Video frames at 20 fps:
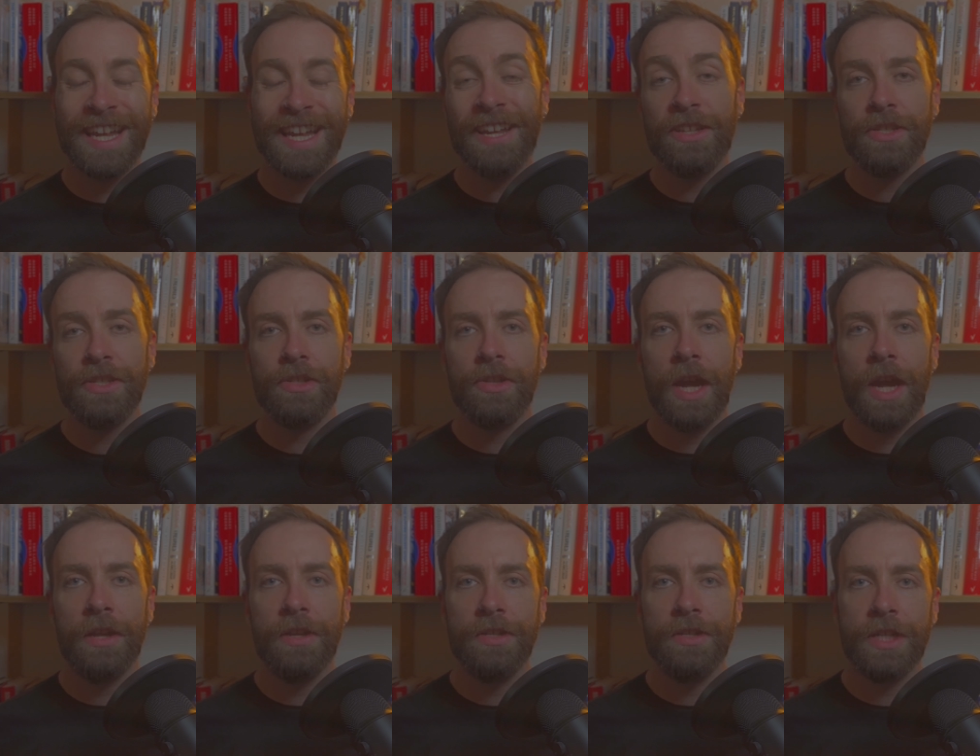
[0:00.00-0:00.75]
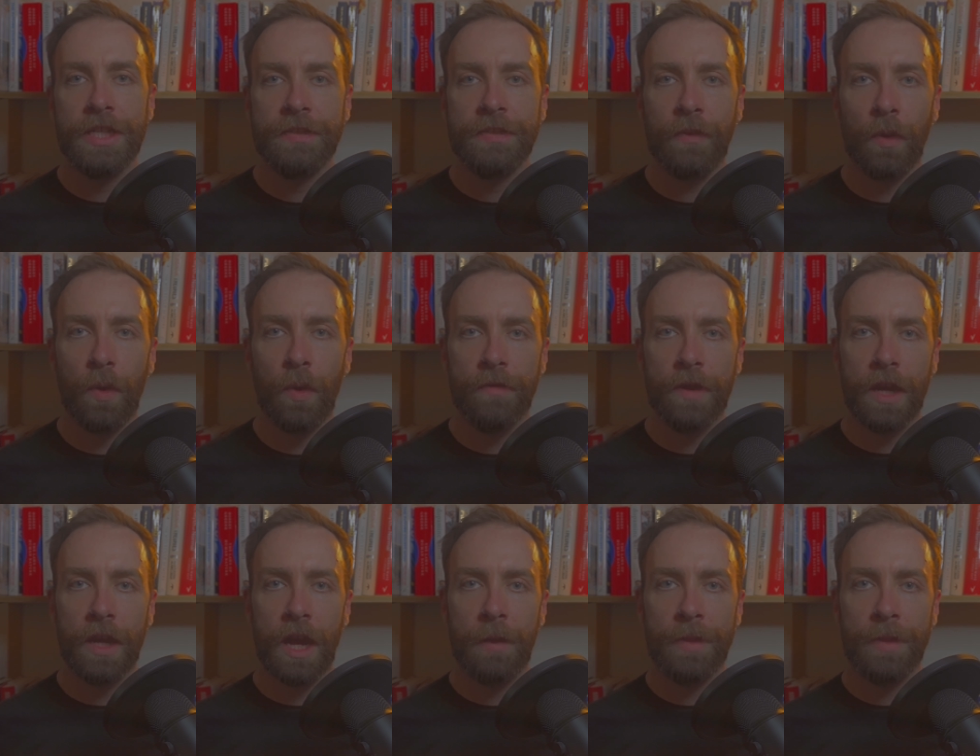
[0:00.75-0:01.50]
and strategies for
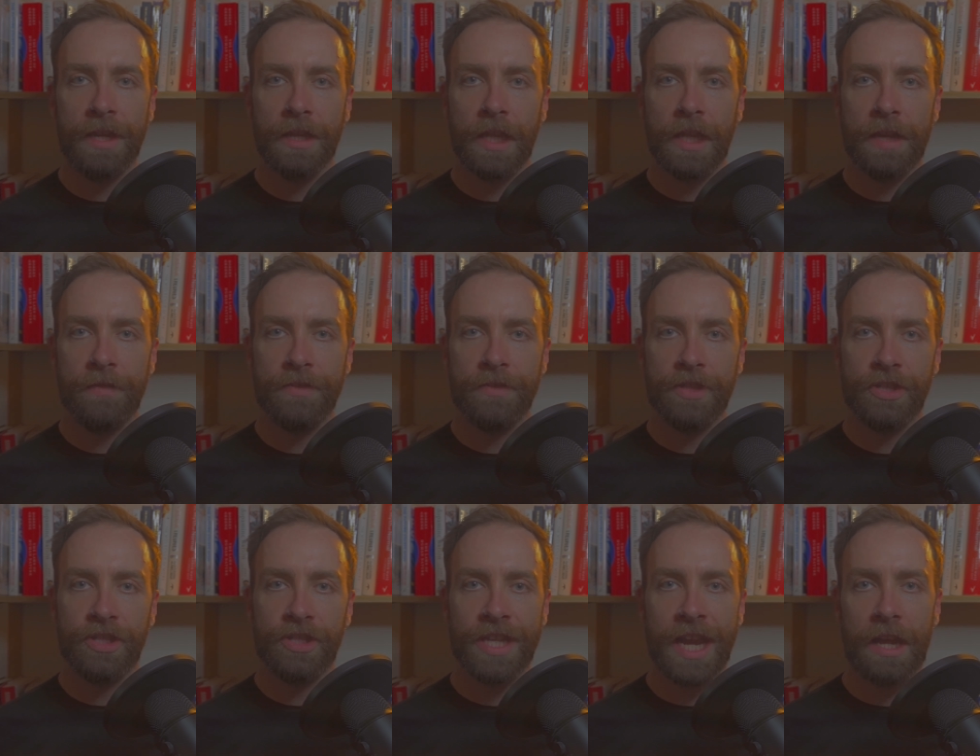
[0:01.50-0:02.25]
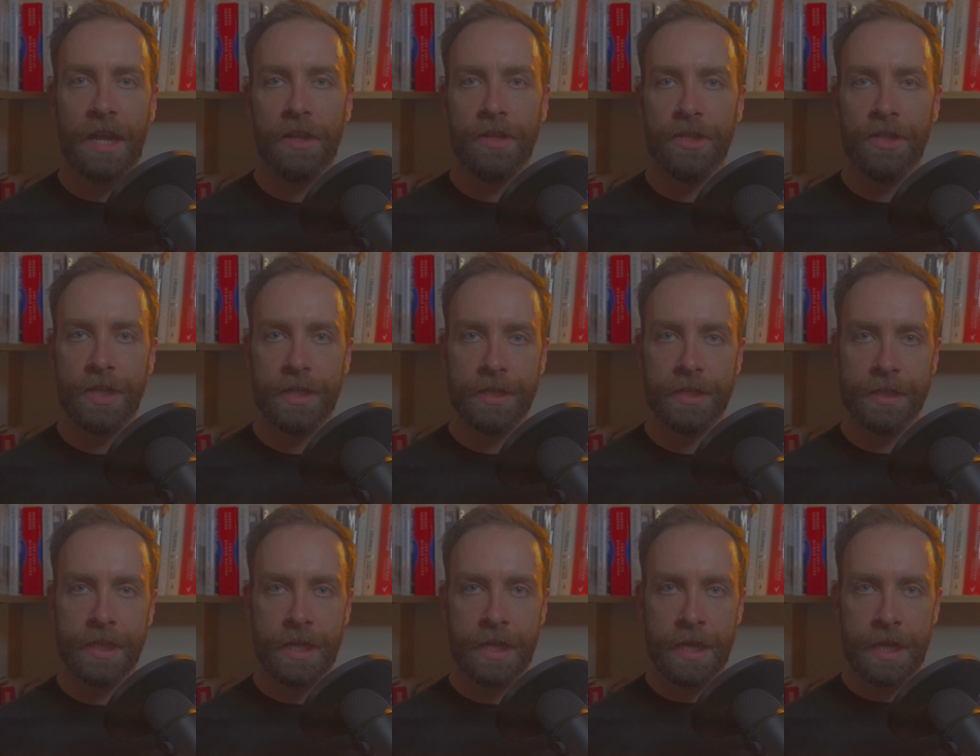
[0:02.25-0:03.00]
overcoming life's
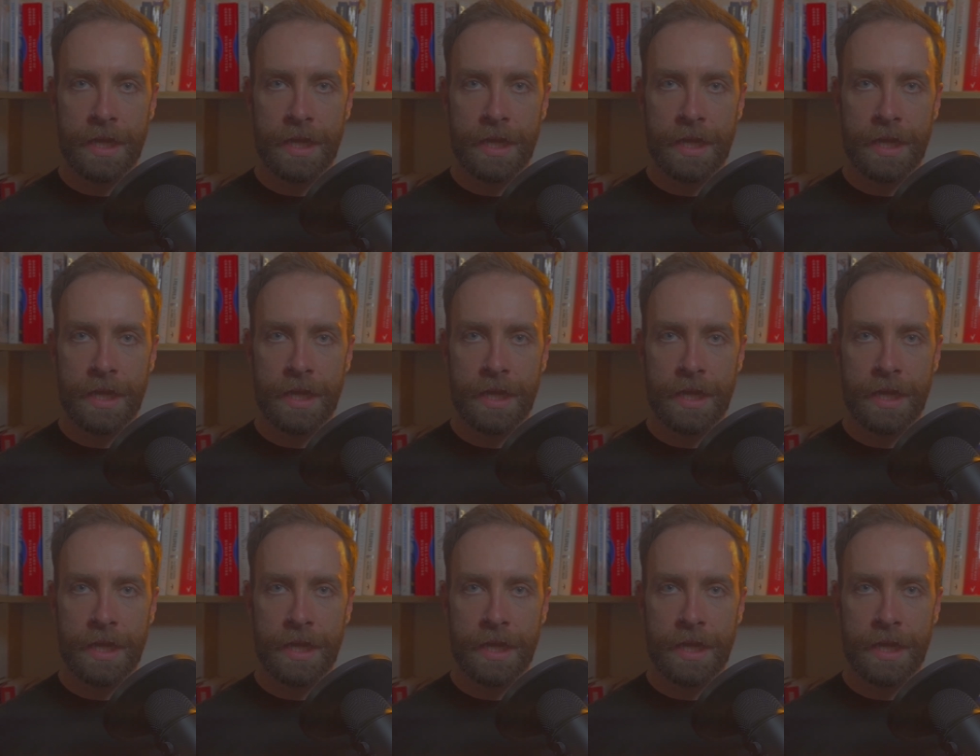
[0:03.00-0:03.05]
challenges.